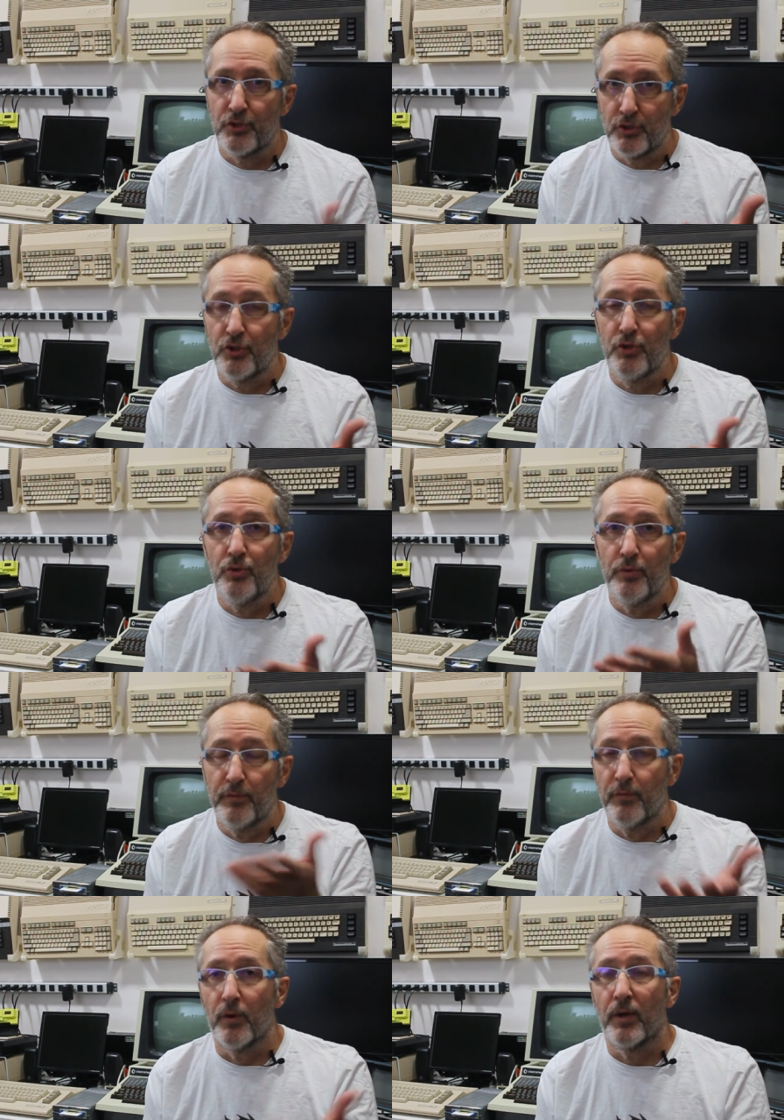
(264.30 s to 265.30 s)
2
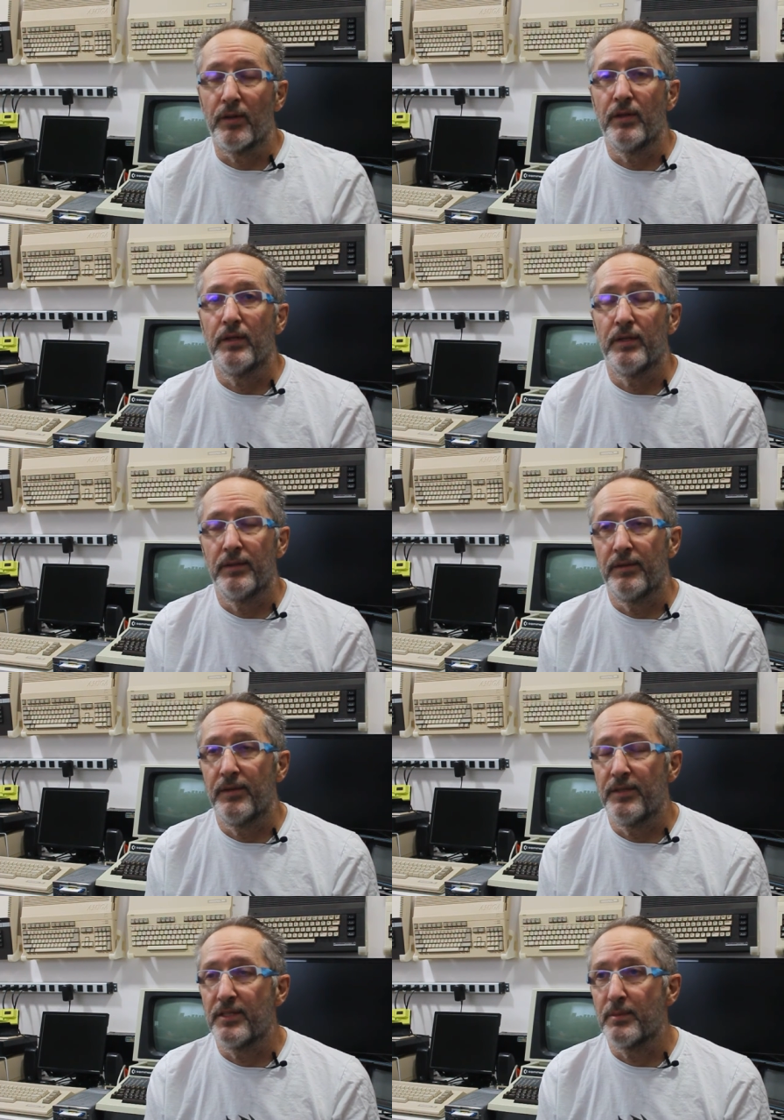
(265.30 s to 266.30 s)
for the
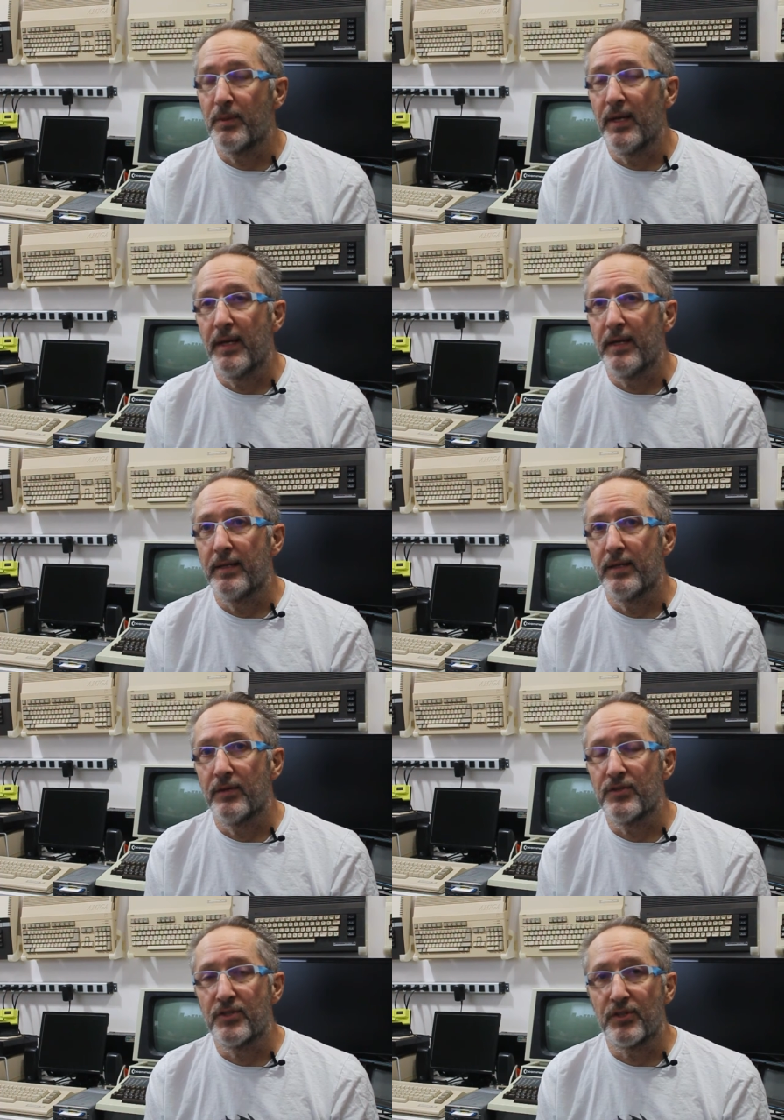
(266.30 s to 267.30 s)
display, and
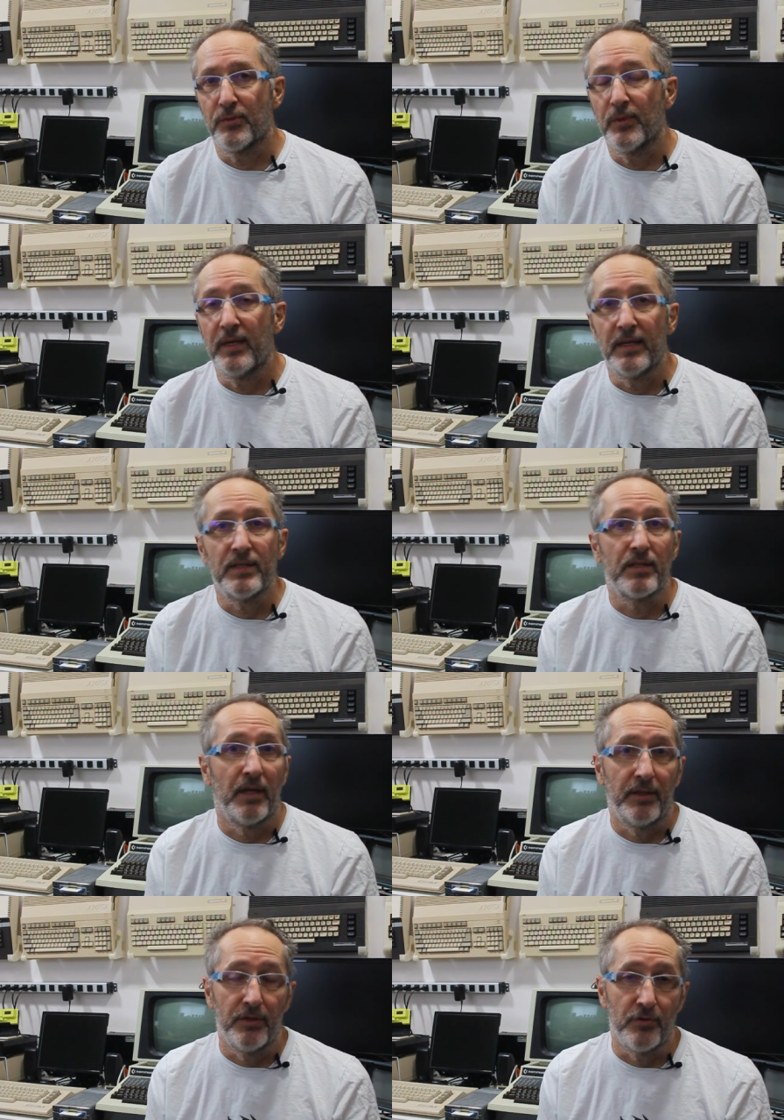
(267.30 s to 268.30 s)
there's 3
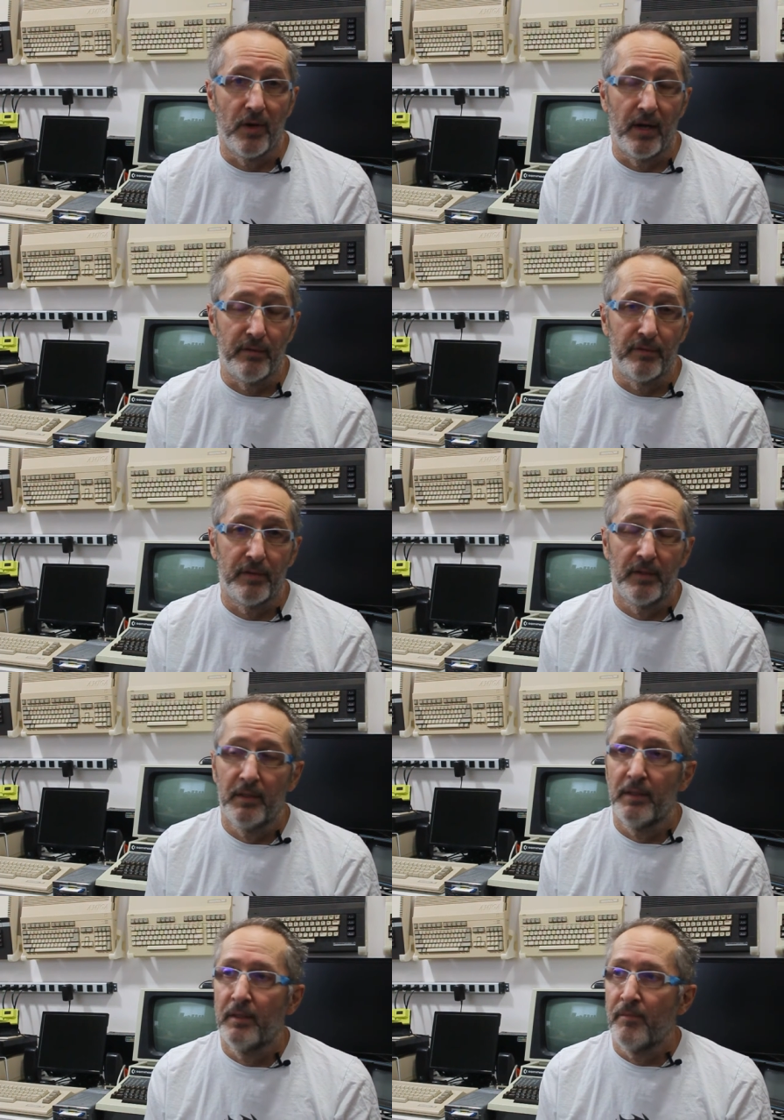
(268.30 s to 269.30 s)
inside the drive,
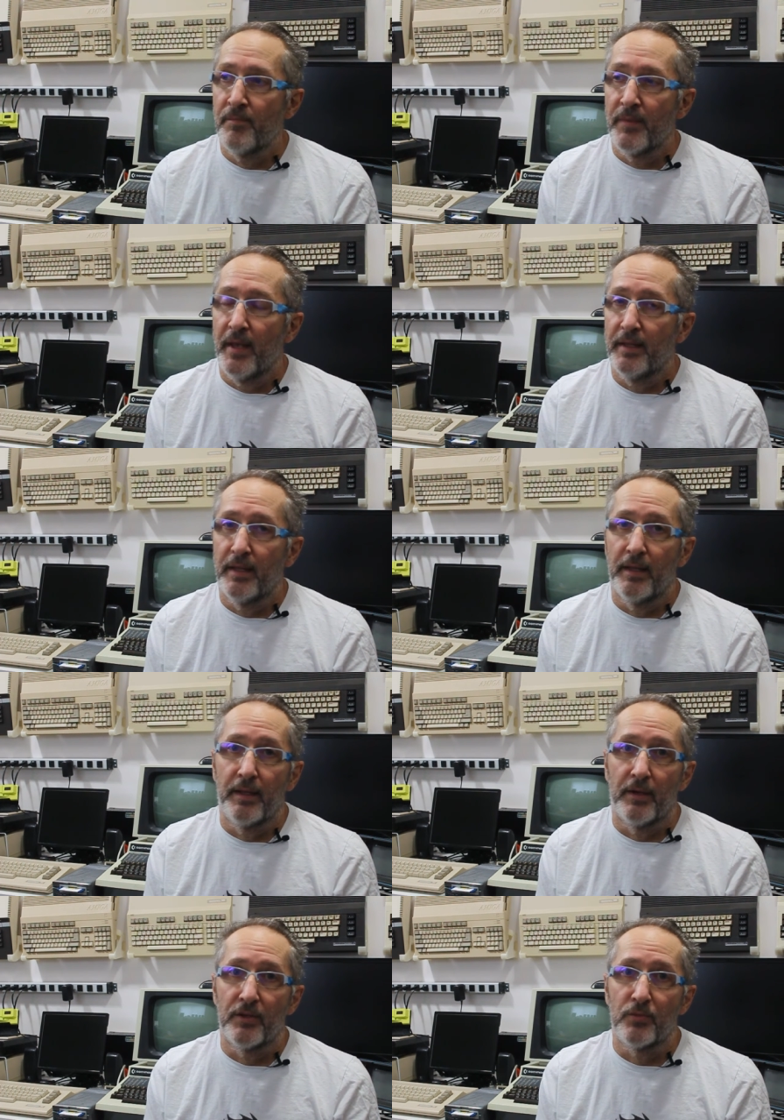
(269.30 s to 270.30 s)
and then
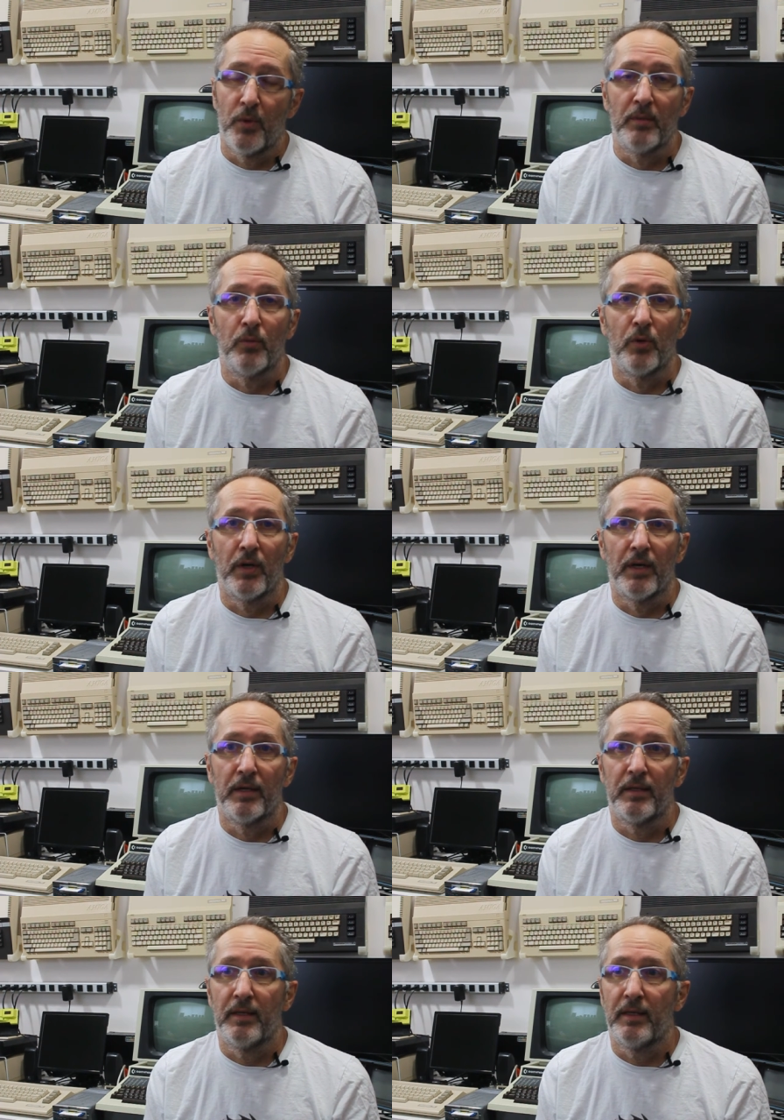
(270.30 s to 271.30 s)
there's one
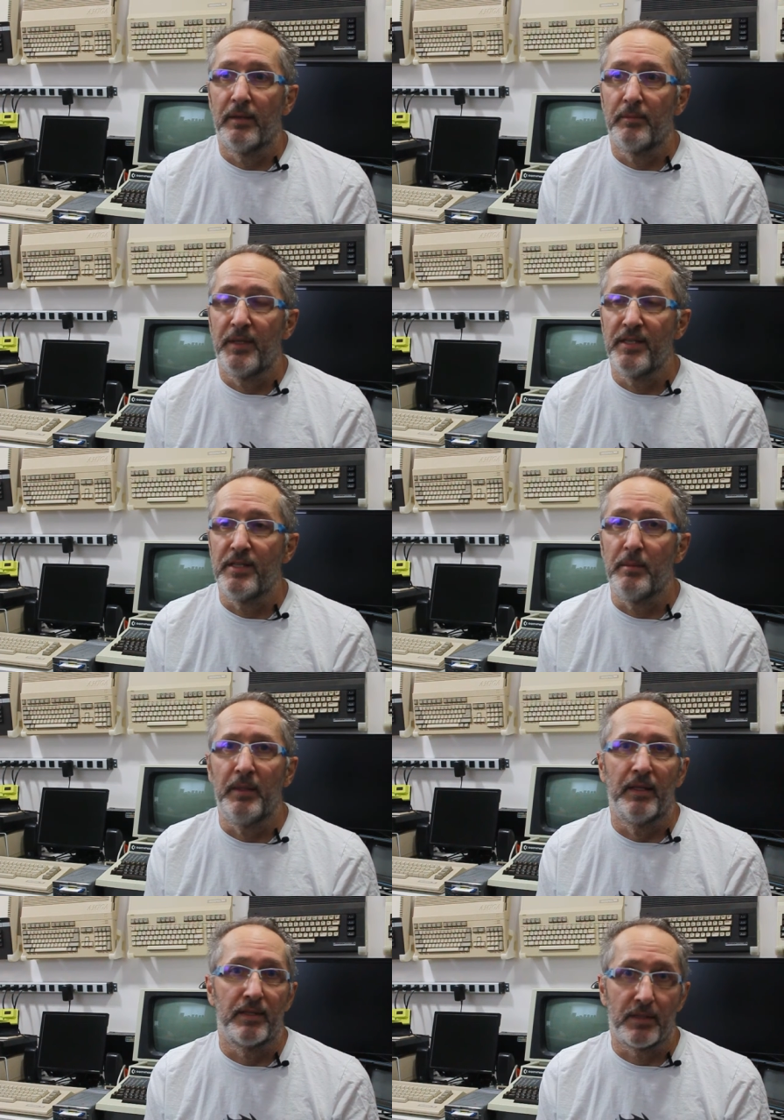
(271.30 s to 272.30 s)
more
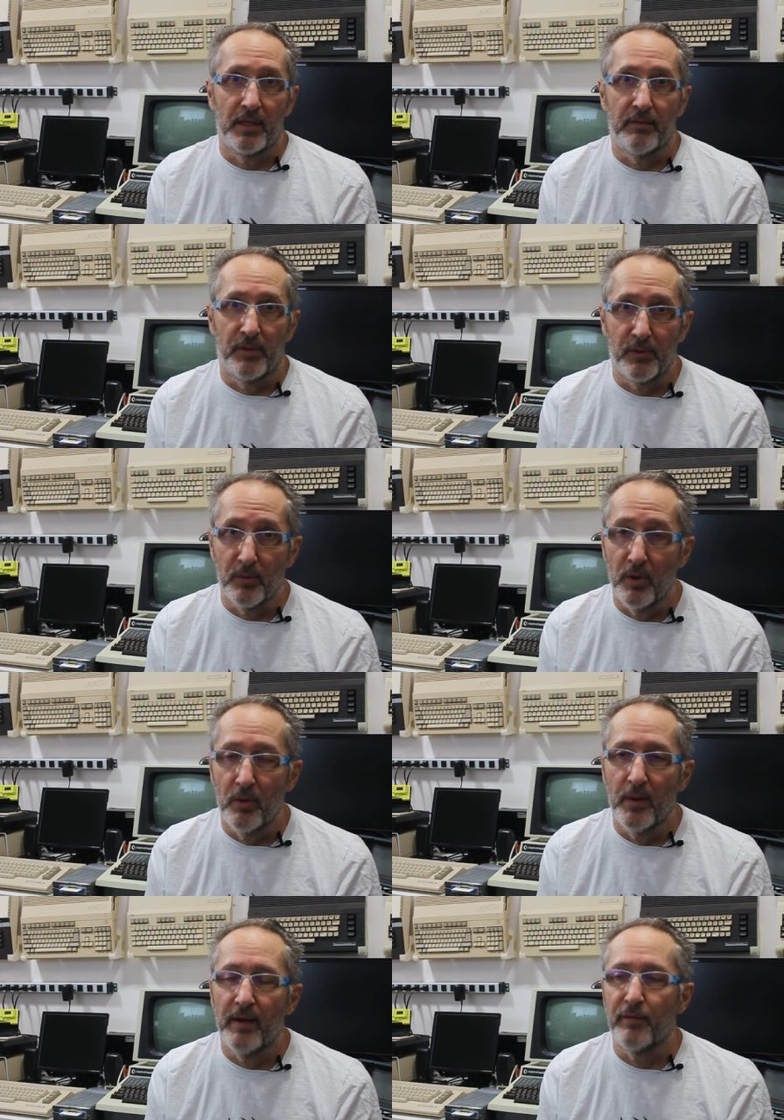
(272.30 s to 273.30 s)
PCB that's kind of a
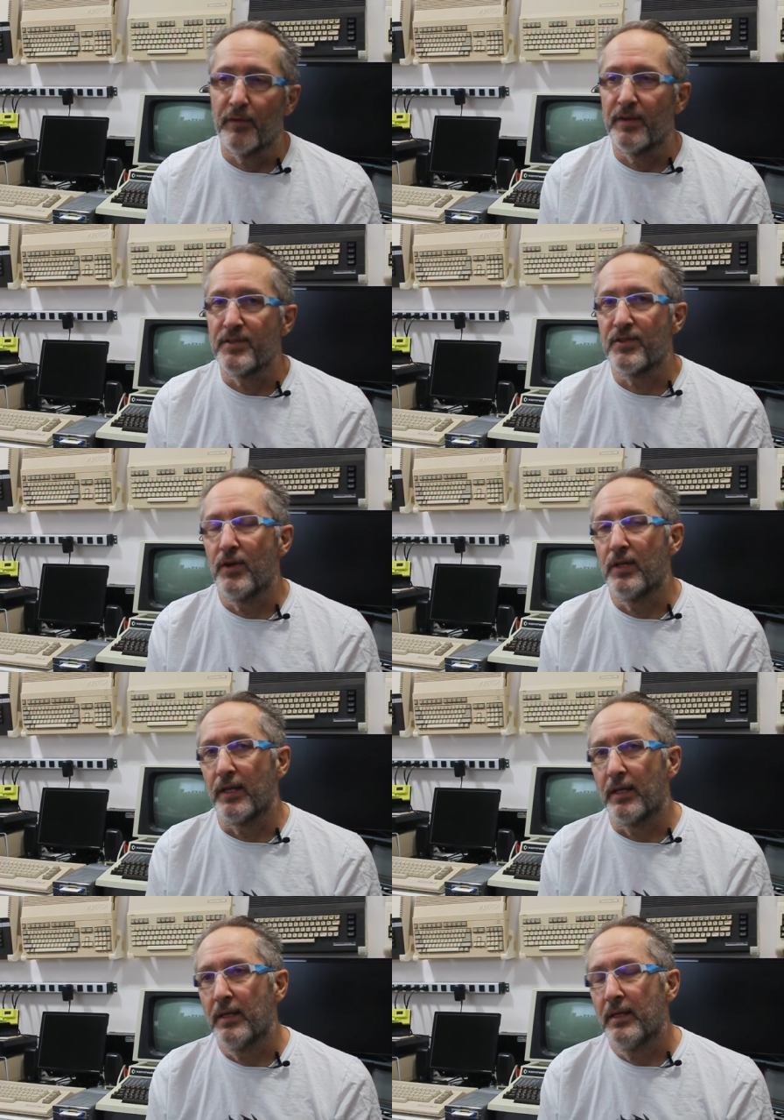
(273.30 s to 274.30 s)
throwaway for installing.